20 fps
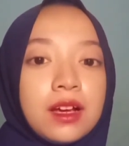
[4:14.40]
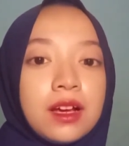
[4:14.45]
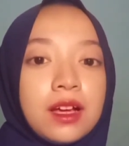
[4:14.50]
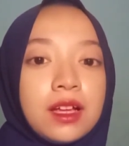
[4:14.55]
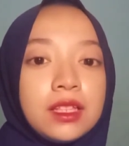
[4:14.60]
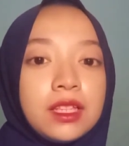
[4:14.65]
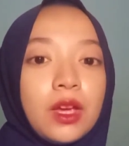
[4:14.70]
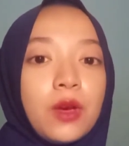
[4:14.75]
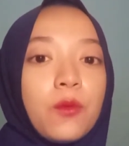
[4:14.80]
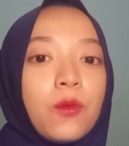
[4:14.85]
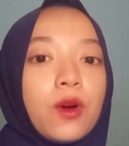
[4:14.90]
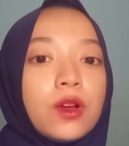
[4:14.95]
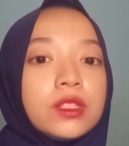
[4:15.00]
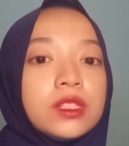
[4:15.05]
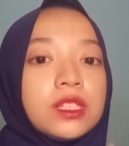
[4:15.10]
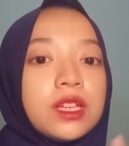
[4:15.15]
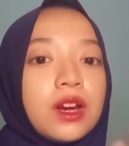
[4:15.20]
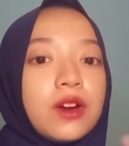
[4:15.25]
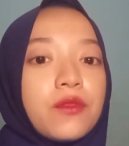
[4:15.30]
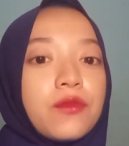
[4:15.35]
they
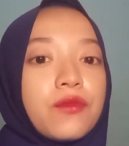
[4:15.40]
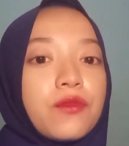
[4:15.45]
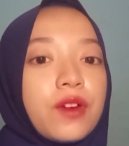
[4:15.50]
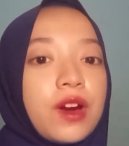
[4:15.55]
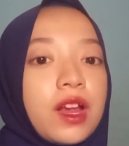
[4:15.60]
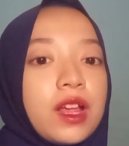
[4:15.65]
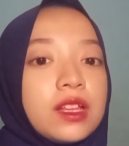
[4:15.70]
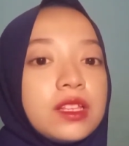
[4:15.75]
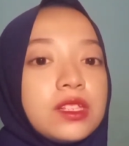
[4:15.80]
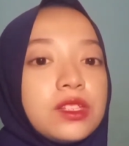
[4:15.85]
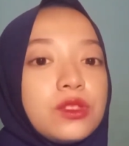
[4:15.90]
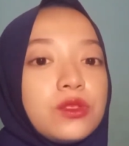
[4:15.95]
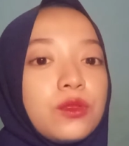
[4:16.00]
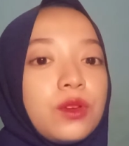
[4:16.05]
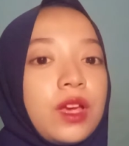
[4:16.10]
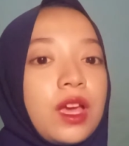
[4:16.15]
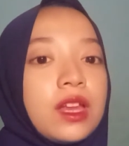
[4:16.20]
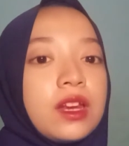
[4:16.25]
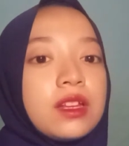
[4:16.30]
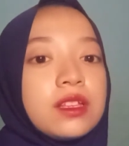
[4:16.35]
want their friends to
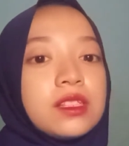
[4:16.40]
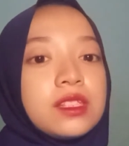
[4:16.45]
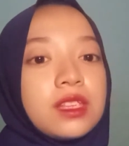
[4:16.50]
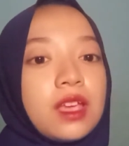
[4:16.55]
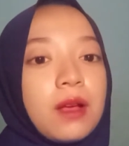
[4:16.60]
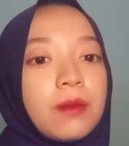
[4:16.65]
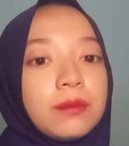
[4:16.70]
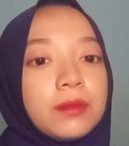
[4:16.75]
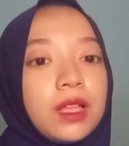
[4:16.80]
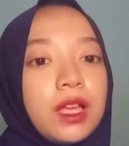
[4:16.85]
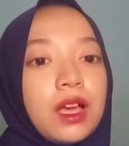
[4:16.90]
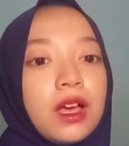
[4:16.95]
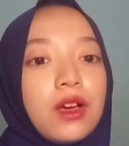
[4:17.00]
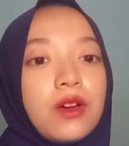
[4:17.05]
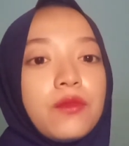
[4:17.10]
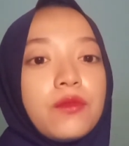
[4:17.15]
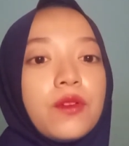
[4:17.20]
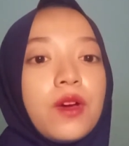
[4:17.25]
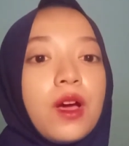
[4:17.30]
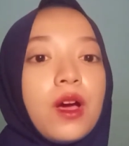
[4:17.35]
get the same
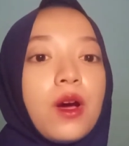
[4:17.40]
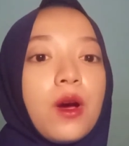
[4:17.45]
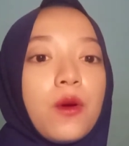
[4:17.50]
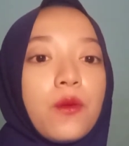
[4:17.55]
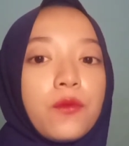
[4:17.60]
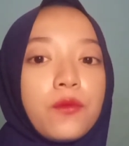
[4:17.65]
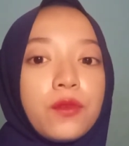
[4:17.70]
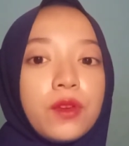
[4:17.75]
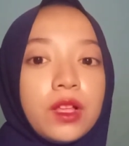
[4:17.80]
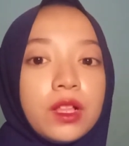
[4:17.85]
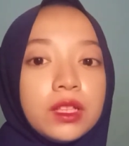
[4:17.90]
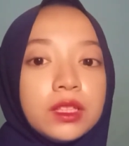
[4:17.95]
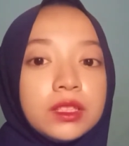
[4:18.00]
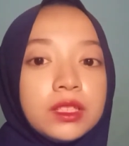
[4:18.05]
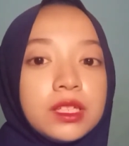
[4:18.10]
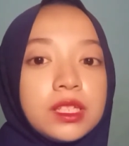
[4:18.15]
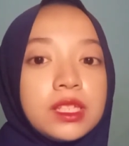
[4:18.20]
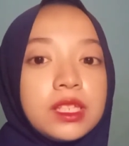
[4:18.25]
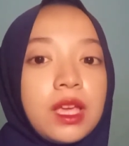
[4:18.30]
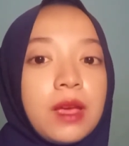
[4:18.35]
laugh, feel
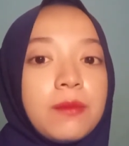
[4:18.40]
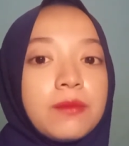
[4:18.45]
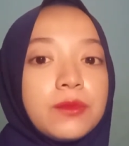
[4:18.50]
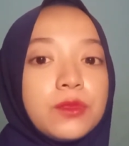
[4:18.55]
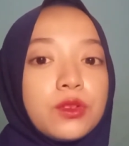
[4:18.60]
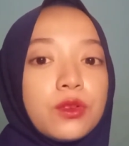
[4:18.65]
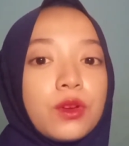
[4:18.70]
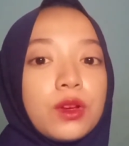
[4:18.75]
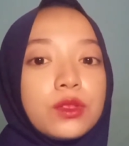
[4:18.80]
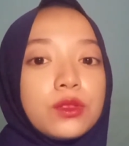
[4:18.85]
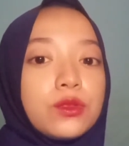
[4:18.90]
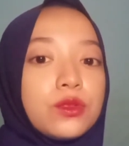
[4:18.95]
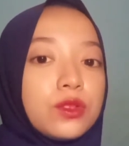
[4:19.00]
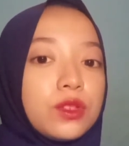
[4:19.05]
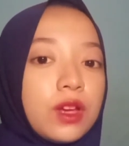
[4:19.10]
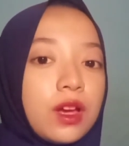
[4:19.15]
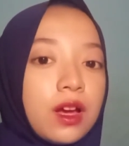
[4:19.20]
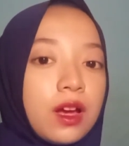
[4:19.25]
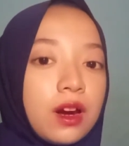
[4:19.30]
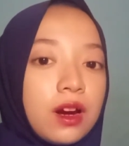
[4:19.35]
the same to
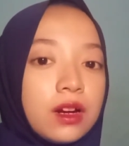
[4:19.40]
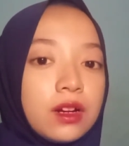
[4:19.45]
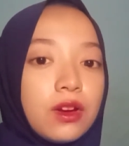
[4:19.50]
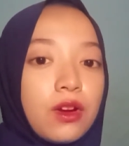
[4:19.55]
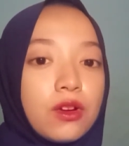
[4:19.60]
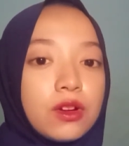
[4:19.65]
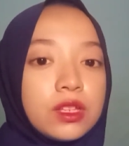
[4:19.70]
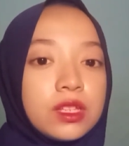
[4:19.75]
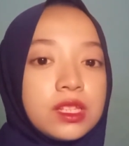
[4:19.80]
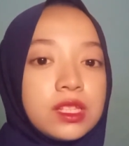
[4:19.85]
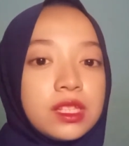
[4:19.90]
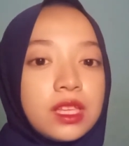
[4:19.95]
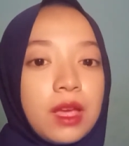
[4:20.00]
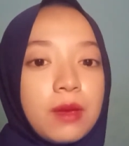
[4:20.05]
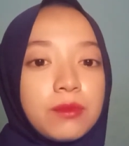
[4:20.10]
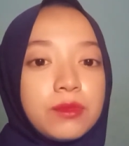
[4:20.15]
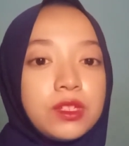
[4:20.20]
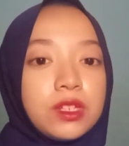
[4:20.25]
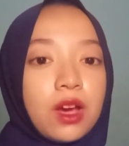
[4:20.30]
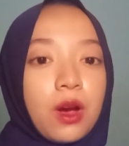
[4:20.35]
the heart or the
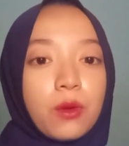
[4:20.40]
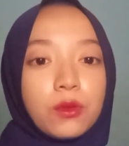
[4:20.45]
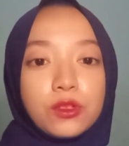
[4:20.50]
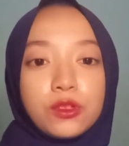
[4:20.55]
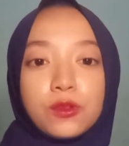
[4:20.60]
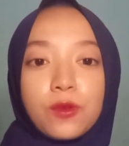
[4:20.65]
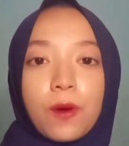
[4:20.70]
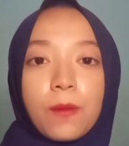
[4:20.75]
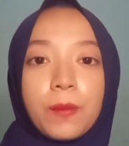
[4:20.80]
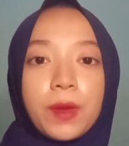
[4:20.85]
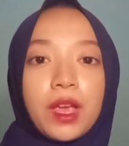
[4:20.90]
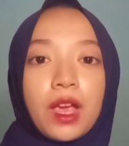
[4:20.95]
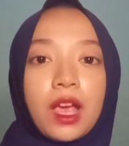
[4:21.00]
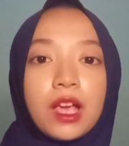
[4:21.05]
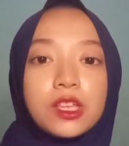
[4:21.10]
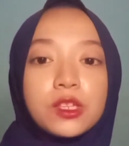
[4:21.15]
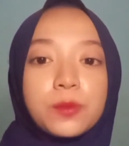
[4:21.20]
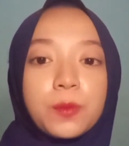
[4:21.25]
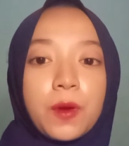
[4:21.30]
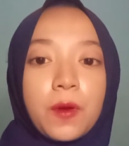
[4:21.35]
same jaw-dropping
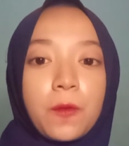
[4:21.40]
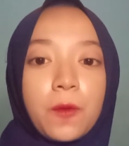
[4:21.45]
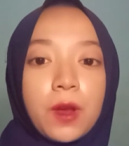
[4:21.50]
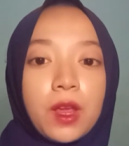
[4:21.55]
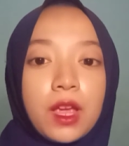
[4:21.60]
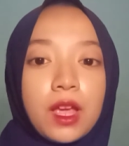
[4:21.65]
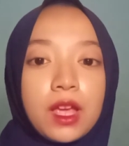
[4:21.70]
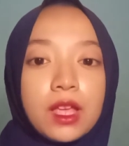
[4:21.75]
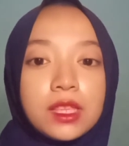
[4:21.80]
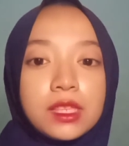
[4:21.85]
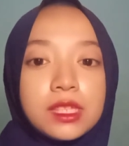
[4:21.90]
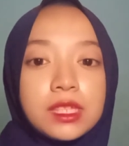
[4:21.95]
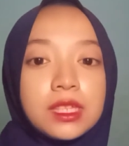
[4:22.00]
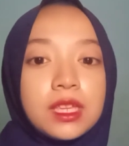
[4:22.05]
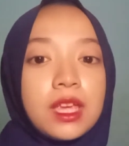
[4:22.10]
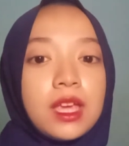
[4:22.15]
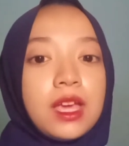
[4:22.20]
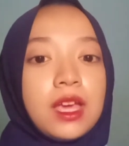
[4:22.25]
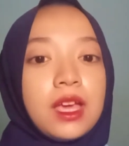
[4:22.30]
experience.